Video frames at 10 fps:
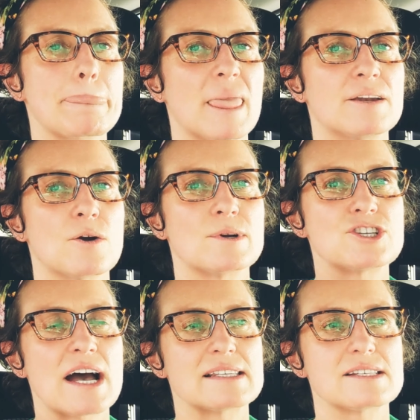which
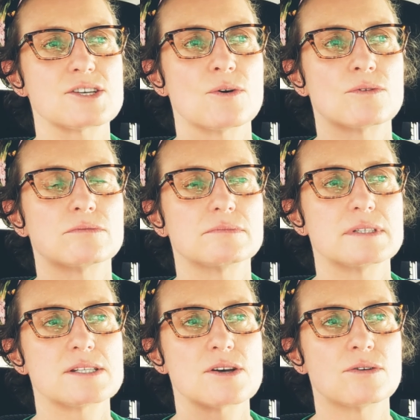has its
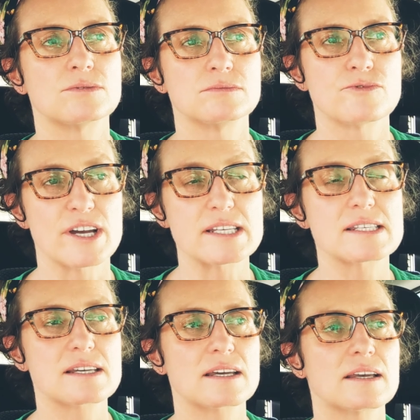own
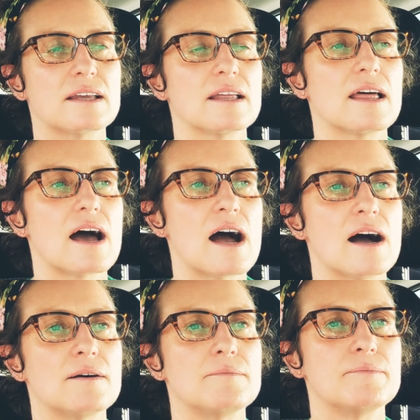risk.
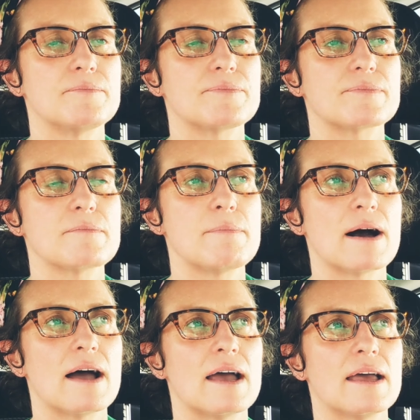
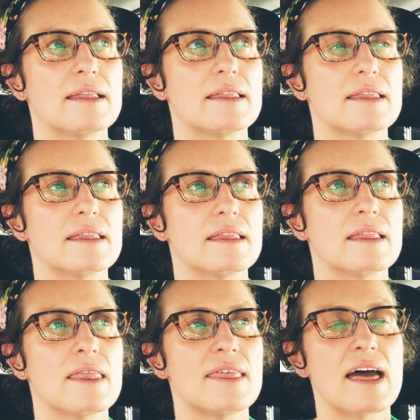But
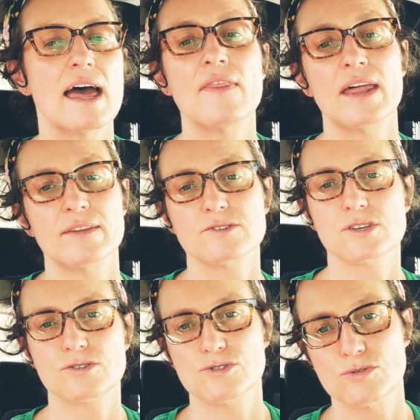then there's
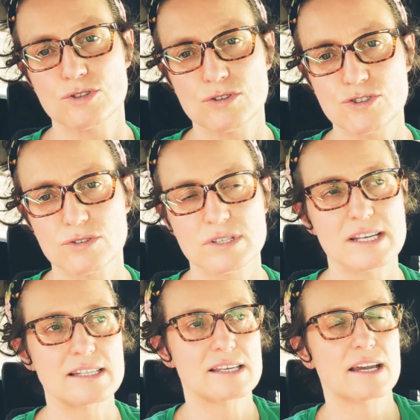also 2 surgical
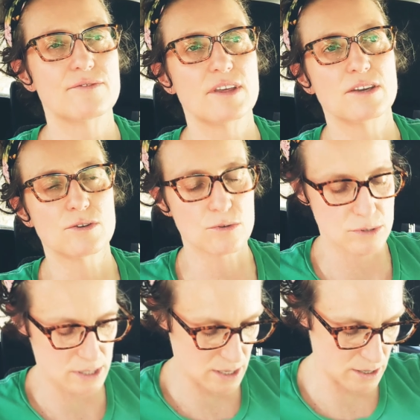sites. If they use
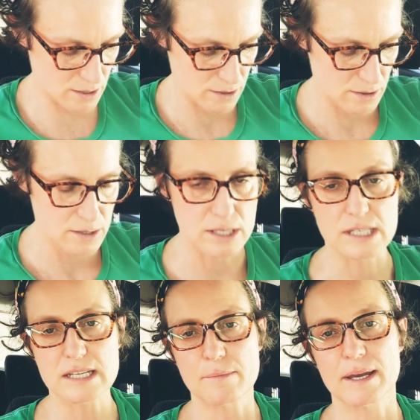the
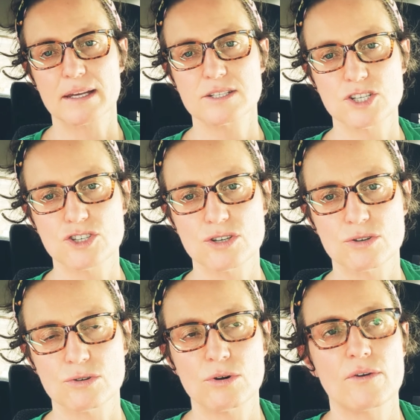stomach
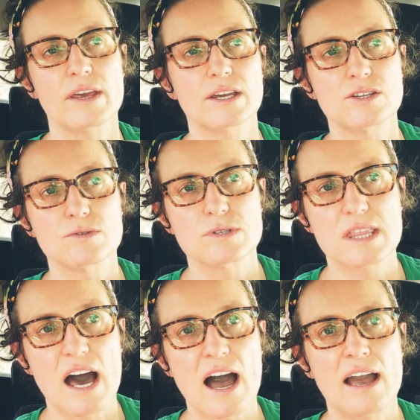tissue, or they could use
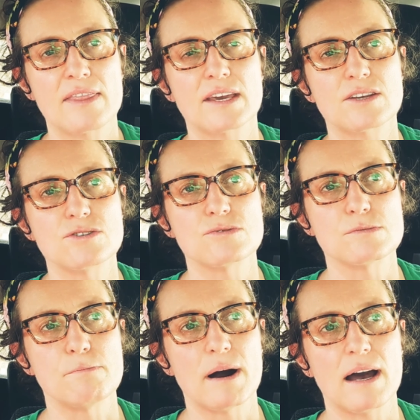thigh, they could use
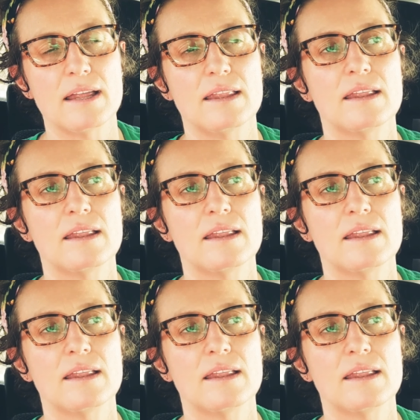butt.